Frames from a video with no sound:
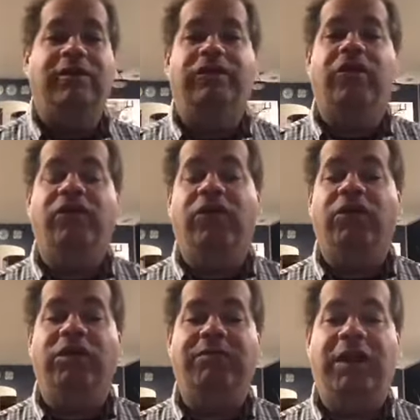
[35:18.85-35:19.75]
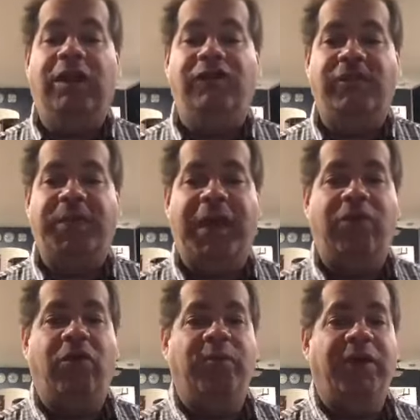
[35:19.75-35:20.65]
So if you're in the middle of the
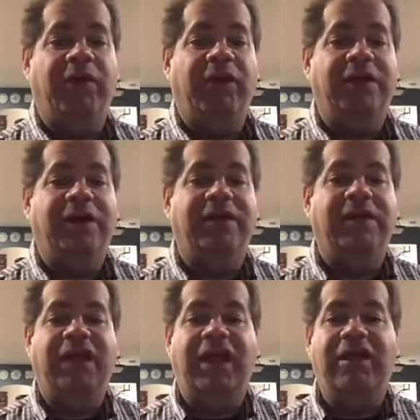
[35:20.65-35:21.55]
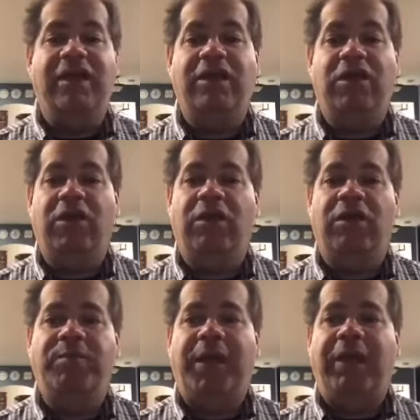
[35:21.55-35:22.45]
payroll period on the day that
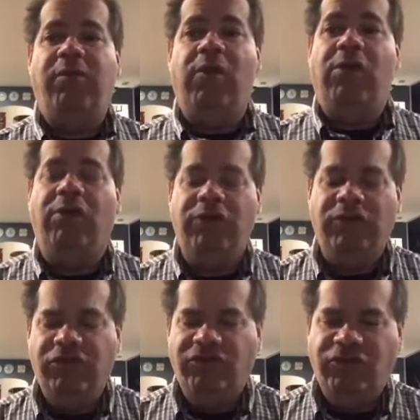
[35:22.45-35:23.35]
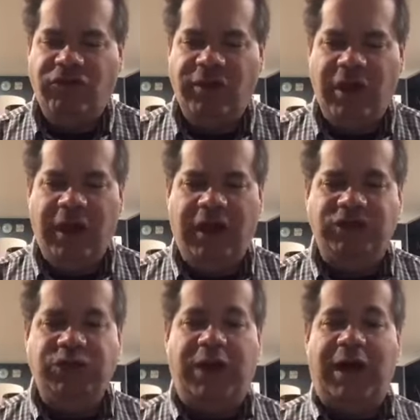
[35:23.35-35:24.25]
your payroll uh,
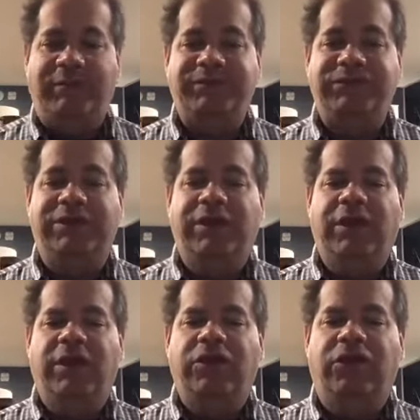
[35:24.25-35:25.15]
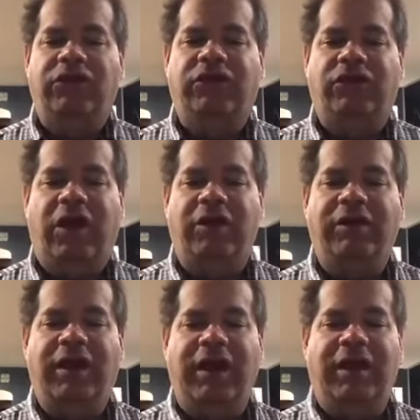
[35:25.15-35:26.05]
drops, your
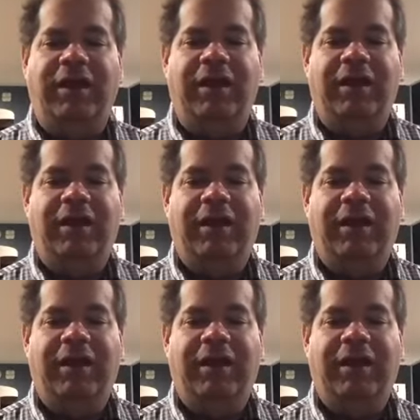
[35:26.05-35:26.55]
start date